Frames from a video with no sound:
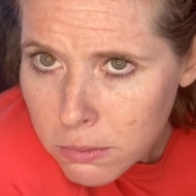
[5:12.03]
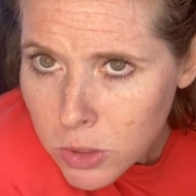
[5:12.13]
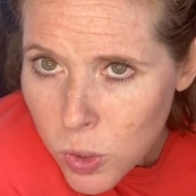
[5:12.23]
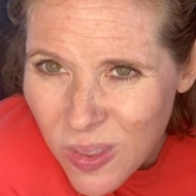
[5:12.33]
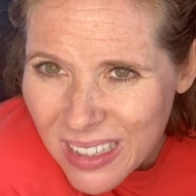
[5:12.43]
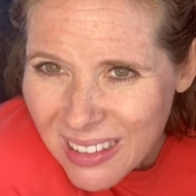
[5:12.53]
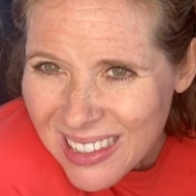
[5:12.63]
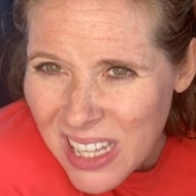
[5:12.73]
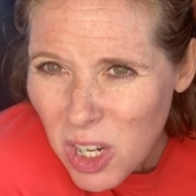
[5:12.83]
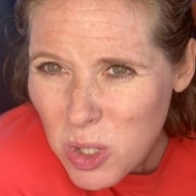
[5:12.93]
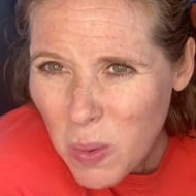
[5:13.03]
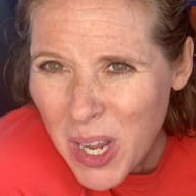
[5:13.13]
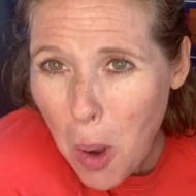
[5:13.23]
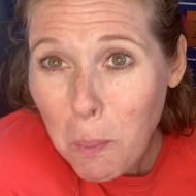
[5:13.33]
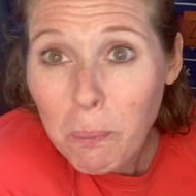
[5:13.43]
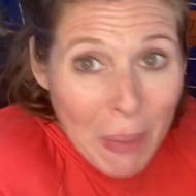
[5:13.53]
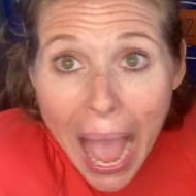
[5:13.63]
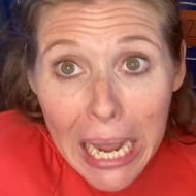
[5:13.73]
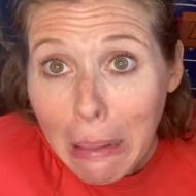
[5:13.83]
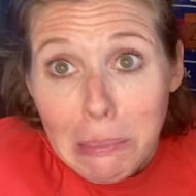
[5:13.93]
Do you think these letters want to go
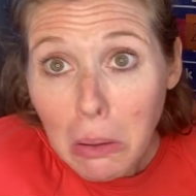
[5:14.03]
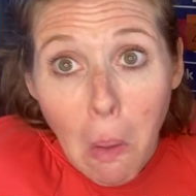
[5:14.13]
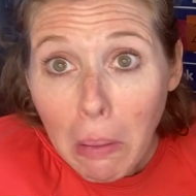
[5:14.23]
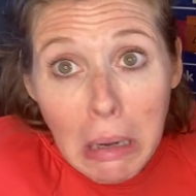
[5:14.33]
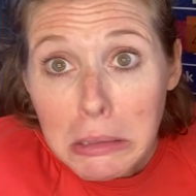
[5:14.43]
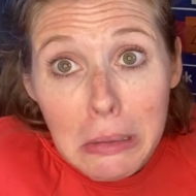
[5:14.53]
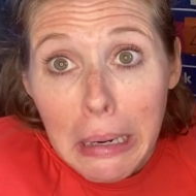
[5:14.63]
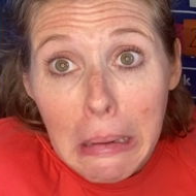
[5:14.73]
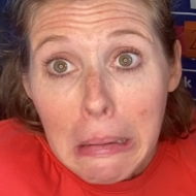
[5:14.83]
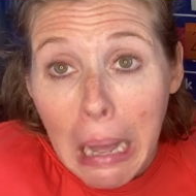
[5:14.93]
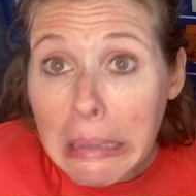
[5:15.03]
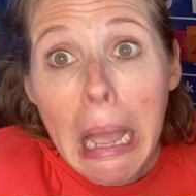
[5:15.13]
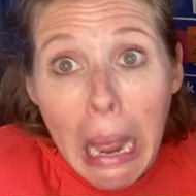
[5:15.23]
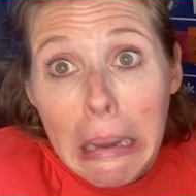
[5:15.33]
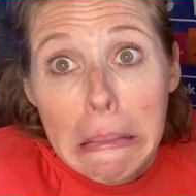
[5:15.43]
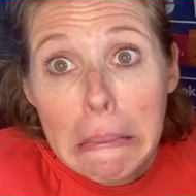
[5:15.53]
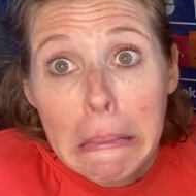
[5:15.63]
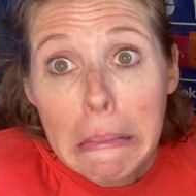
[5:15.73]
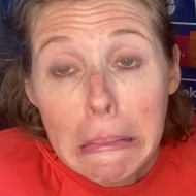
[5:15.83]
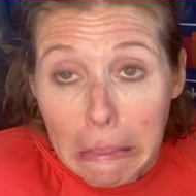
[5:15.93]
back up the coconut tree? Again?
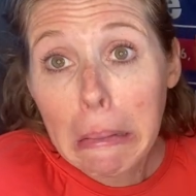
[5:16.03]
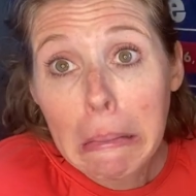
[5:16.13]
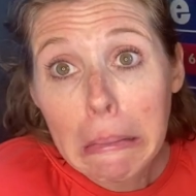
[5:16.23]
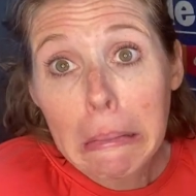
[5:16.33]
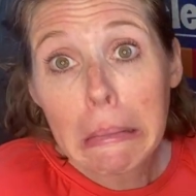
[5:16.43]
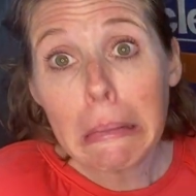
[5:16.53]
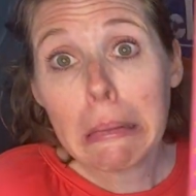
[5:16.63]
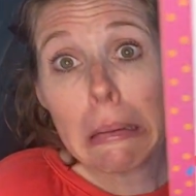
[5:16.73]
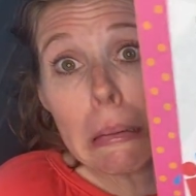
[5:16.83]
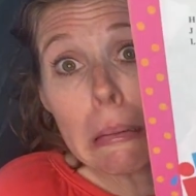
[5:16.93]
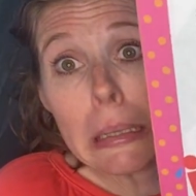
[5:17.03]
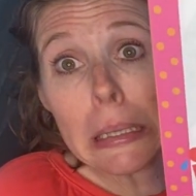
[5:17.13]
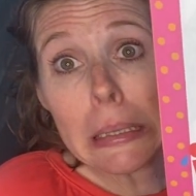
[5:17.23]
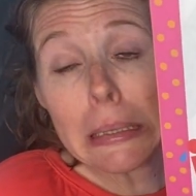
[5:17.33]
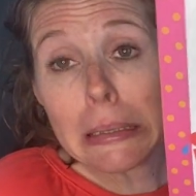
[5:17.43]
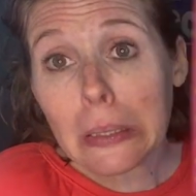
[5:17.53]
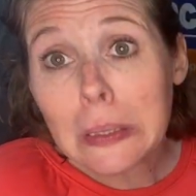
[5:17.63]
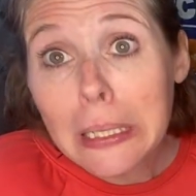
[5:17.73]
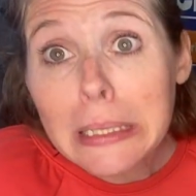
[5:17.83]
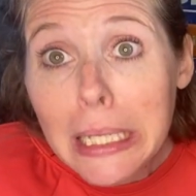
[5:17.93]
Whew.
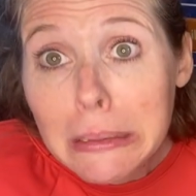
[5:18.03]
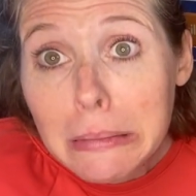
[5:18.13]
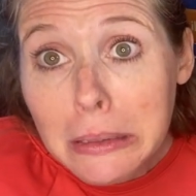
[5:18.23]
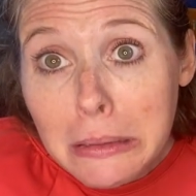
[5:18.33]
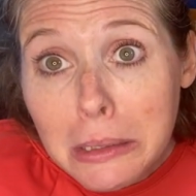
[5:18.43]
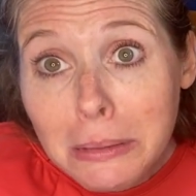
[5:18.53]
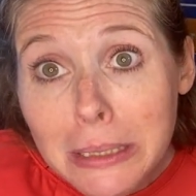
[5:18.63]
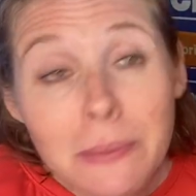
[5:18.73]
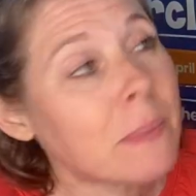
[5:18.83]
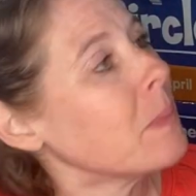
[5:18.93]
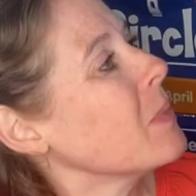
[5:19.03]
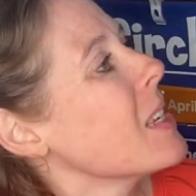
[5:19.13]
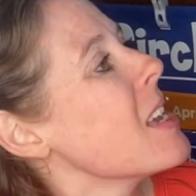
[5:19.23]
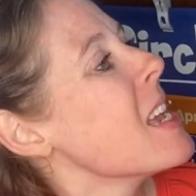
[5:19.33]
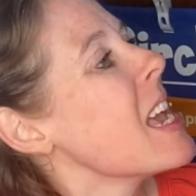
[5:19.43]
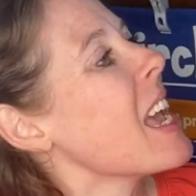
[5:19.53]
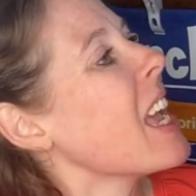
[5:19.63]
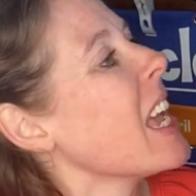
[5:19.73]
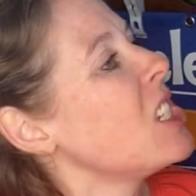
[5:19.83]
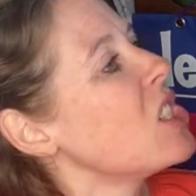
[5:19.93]
Looks like that's what they're doing.
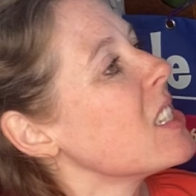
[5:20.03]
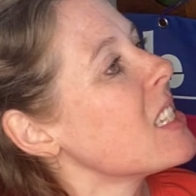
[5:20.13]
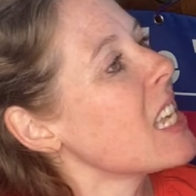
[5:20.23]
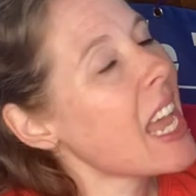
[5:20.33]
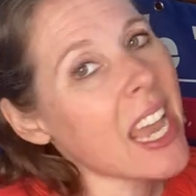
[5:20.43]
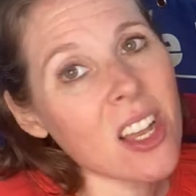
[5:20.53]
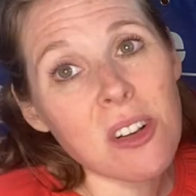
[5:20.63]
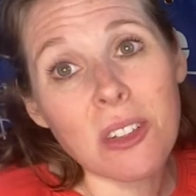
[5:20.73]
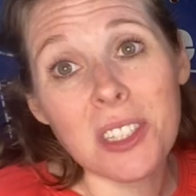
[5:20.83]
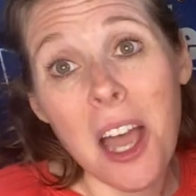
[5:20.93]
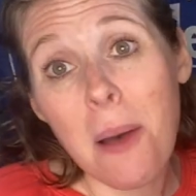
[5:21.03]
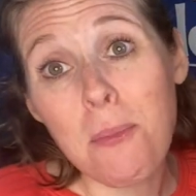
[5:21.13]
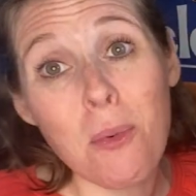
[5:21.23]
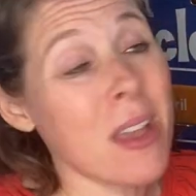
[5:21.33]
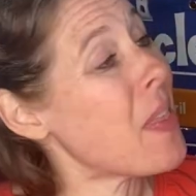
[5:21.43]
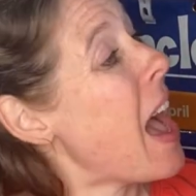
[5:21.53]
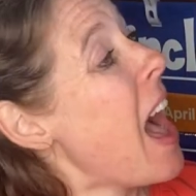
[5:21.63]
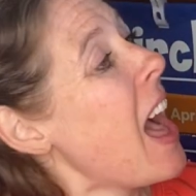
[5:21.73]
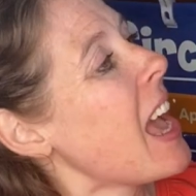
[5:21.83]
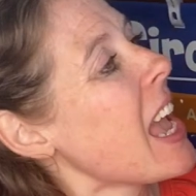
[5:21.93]
H is tangled up with
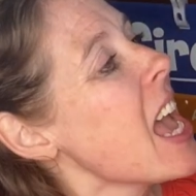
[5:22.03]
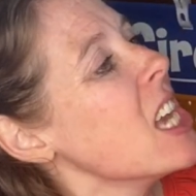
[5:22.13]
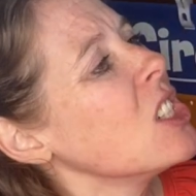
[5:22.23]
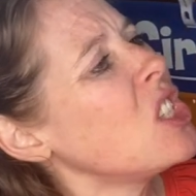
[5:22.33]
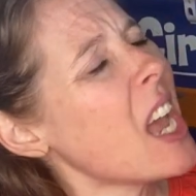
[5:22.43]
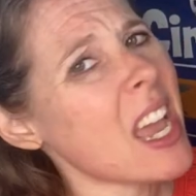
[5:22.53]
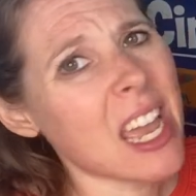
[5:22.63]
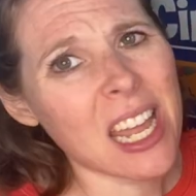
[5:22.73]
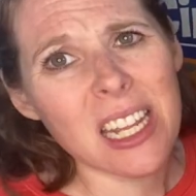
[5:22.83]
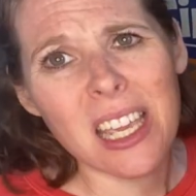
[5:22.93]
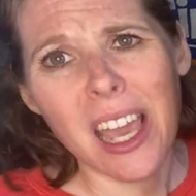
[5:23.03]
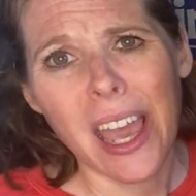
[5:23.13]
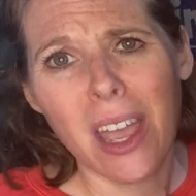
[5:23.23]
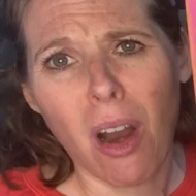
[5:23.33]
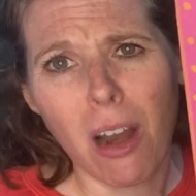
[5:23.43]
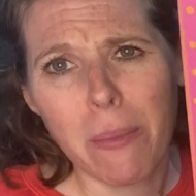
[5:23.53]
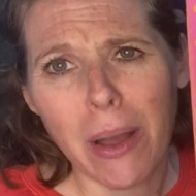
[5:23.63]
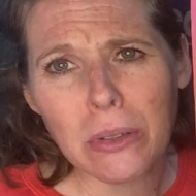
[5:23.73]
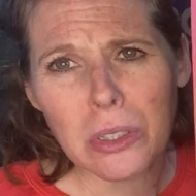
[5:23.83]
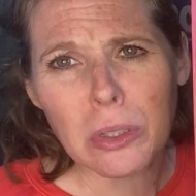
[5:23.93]
I. J and K are
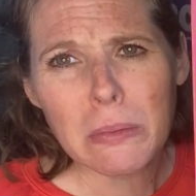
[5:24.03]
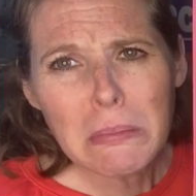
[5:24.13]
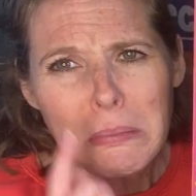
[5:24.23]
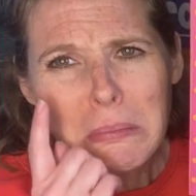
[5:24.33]
about to